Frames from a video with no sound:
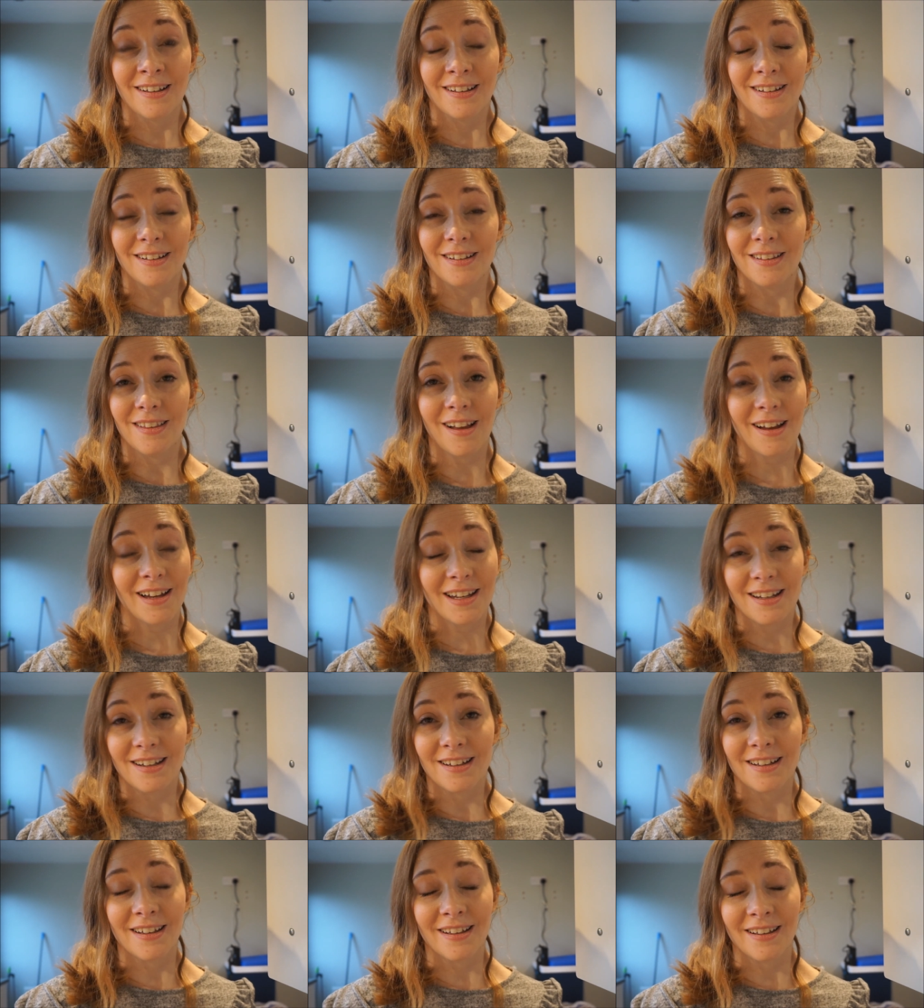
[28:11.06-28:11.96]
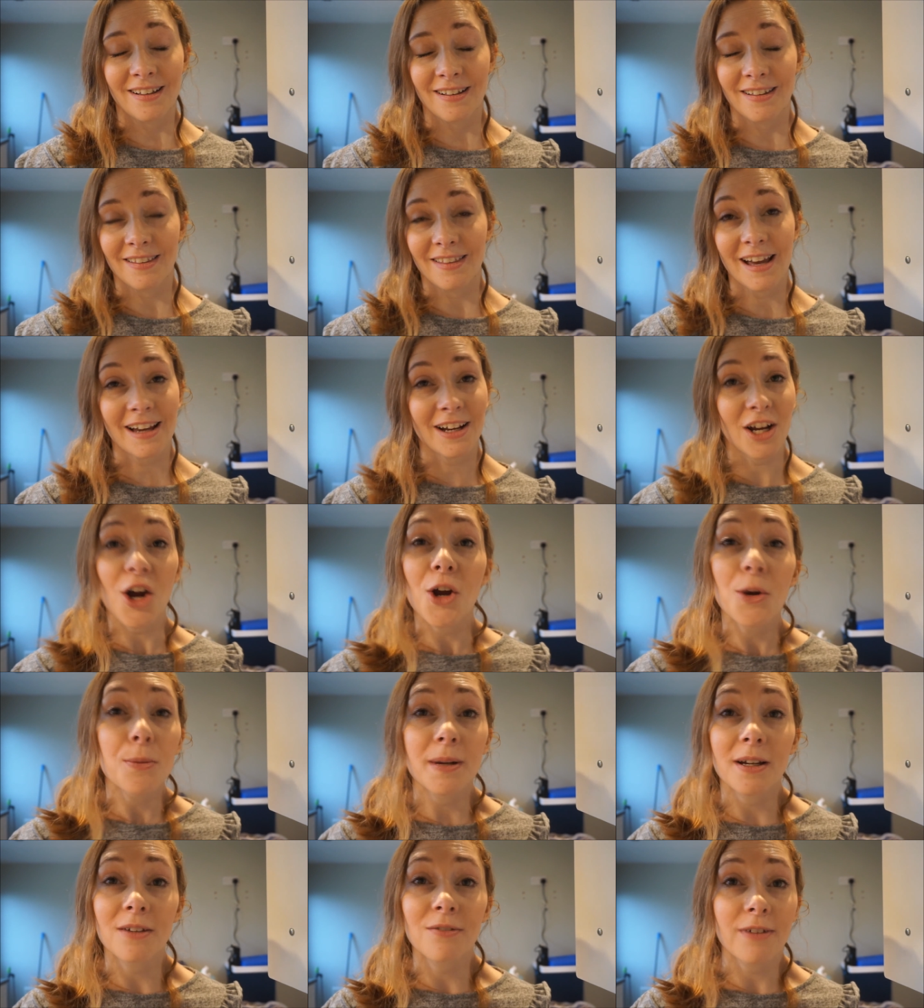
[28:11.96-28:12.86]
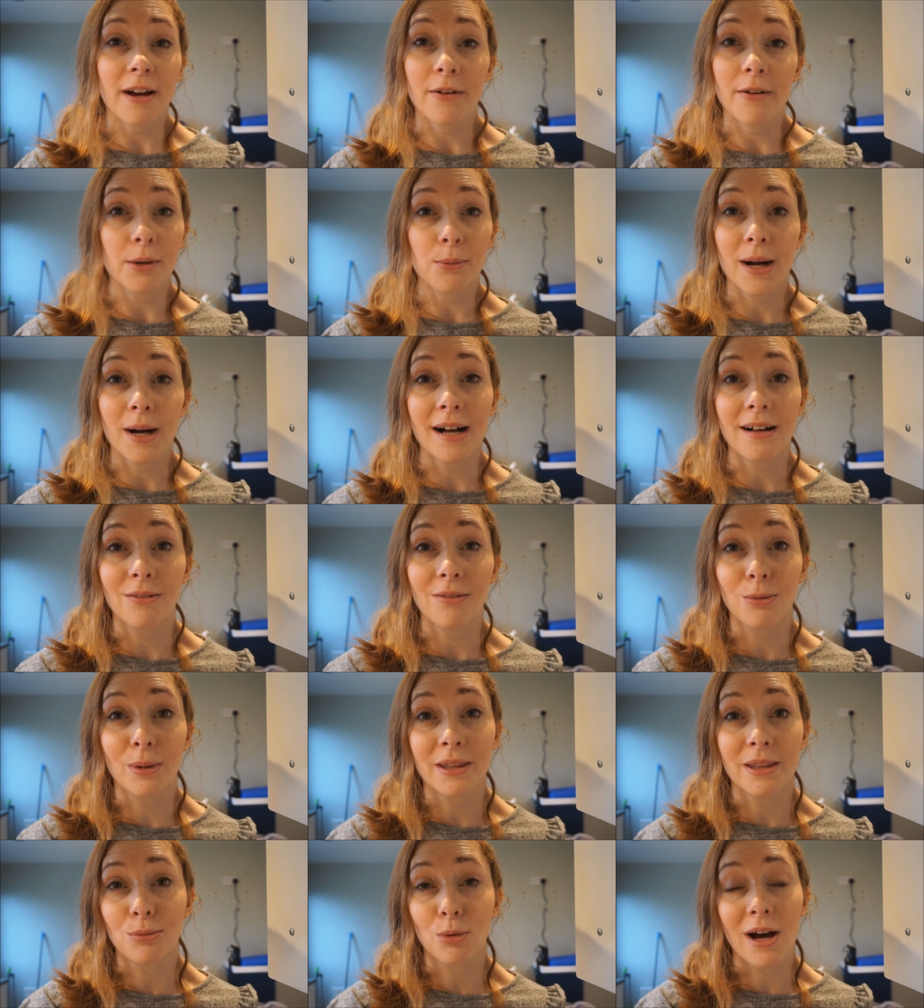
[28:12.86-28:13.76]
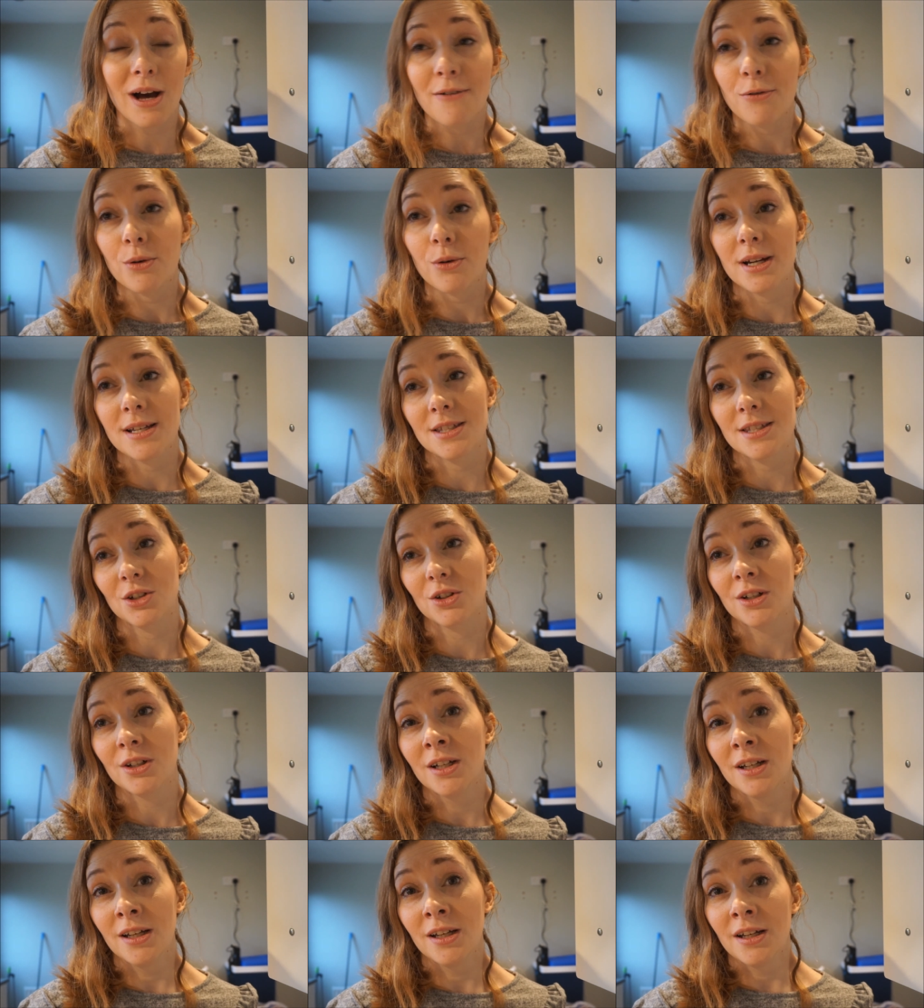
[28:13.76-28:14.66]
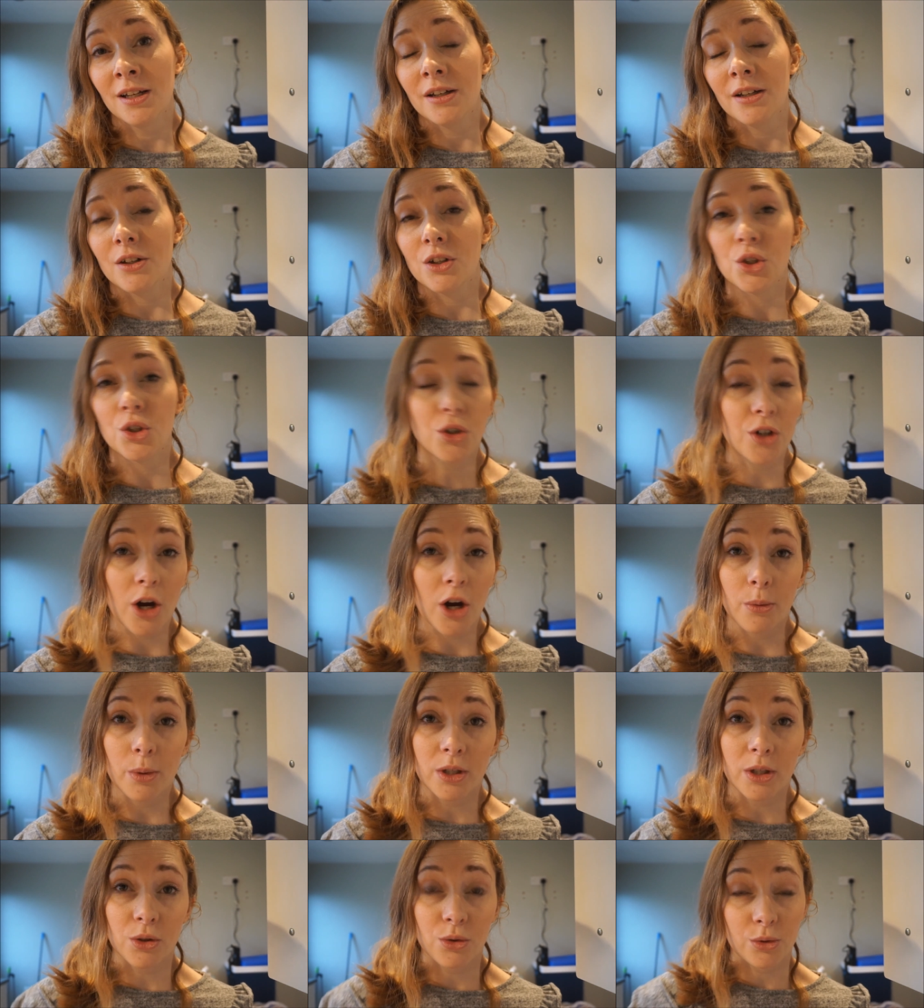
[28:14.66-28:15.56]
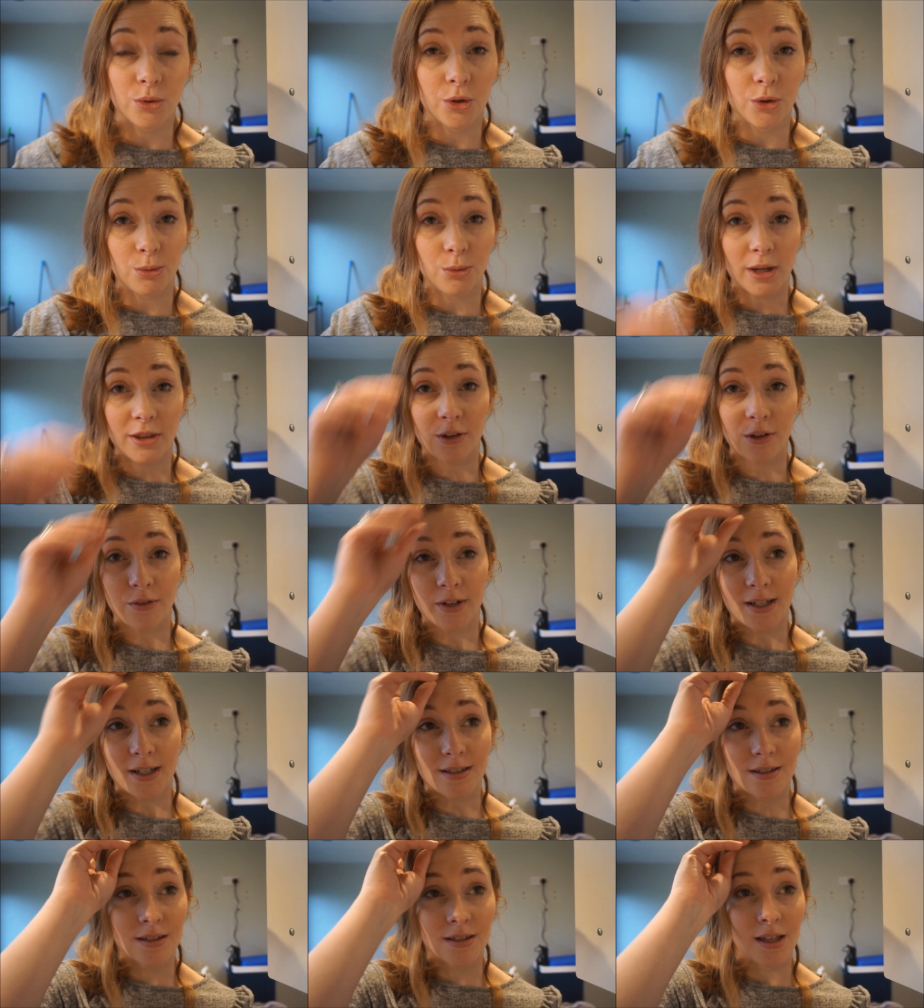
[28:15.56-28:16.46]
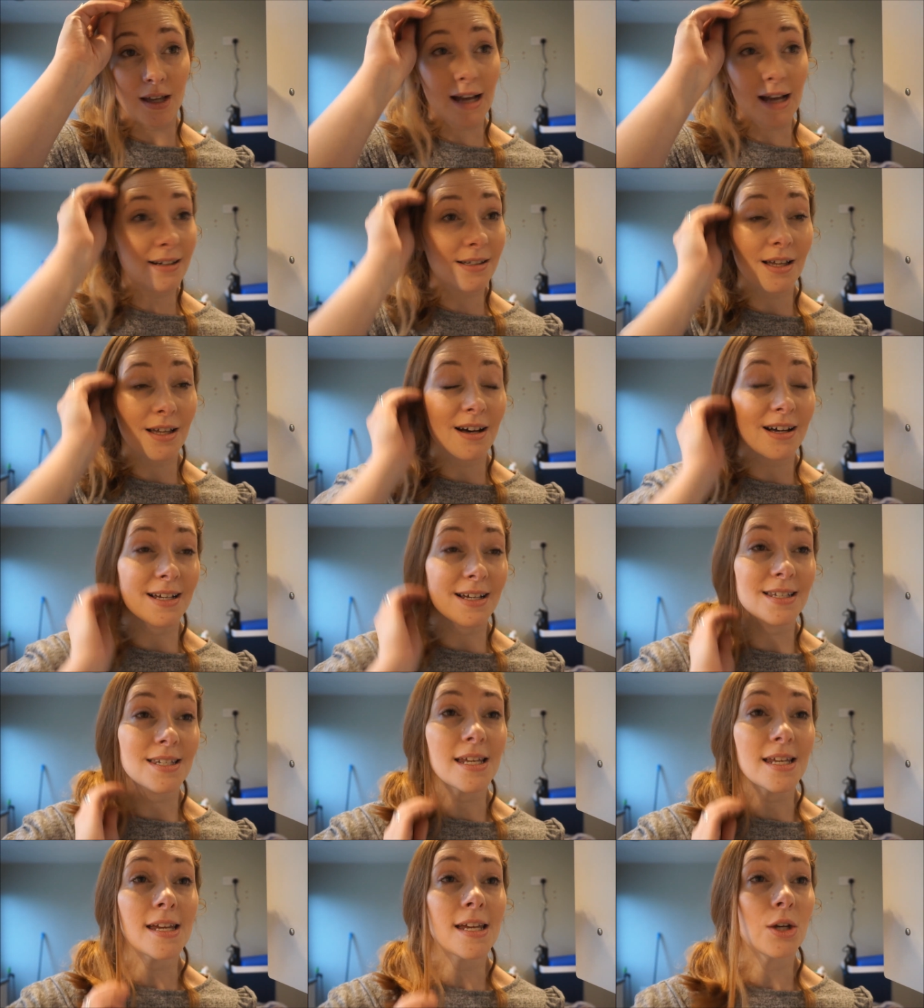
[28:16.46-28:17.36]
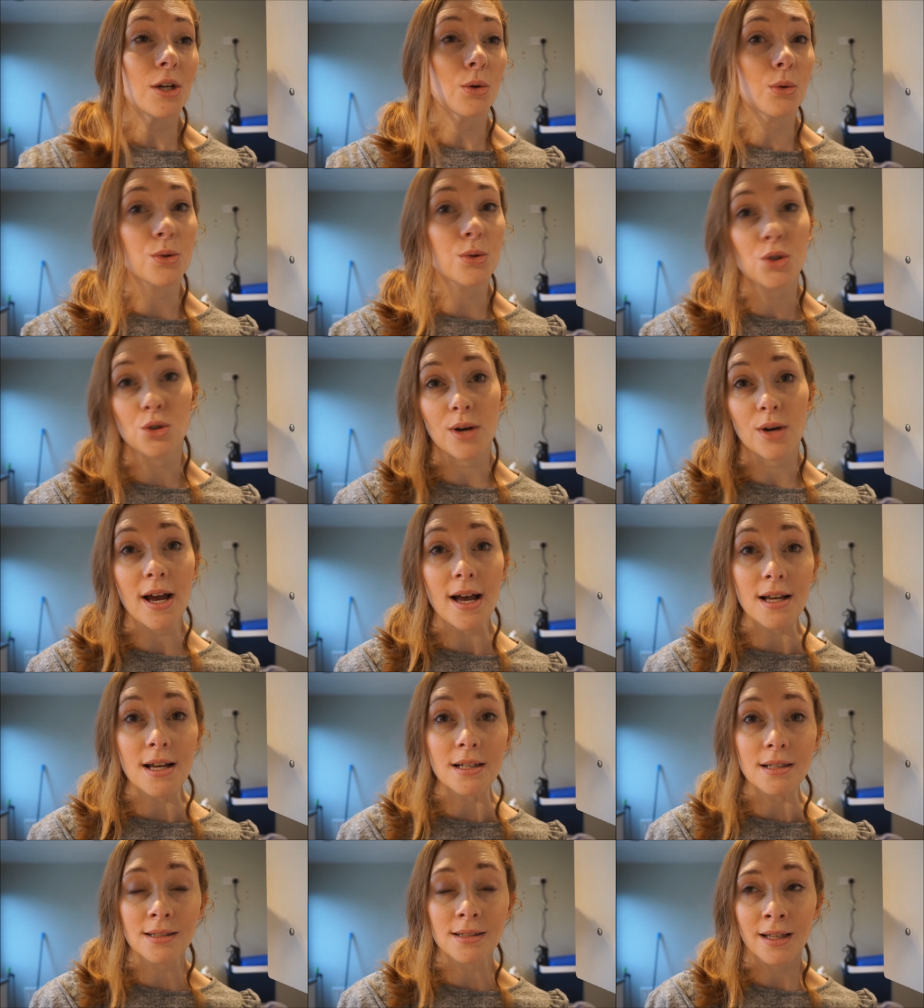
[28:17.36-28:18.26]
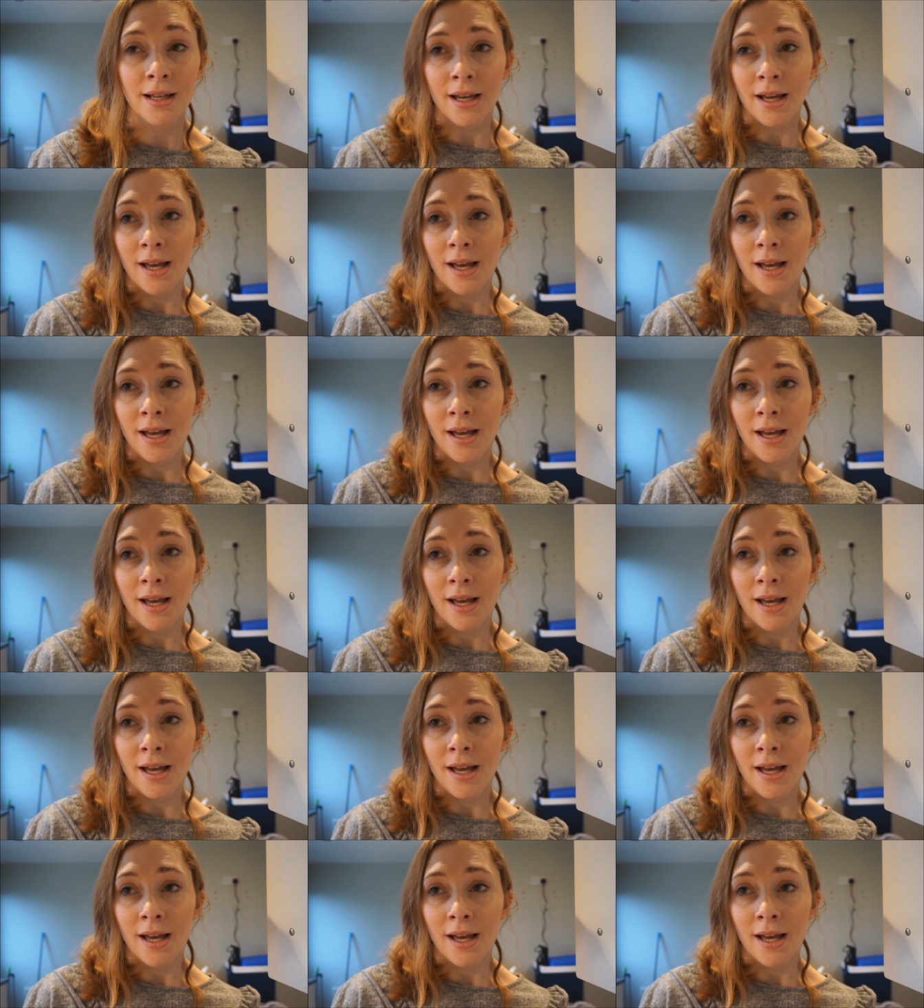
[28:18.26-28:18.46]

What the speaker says: like they're coping very well with whatever it is you're going through, whether it's anxiety or stress,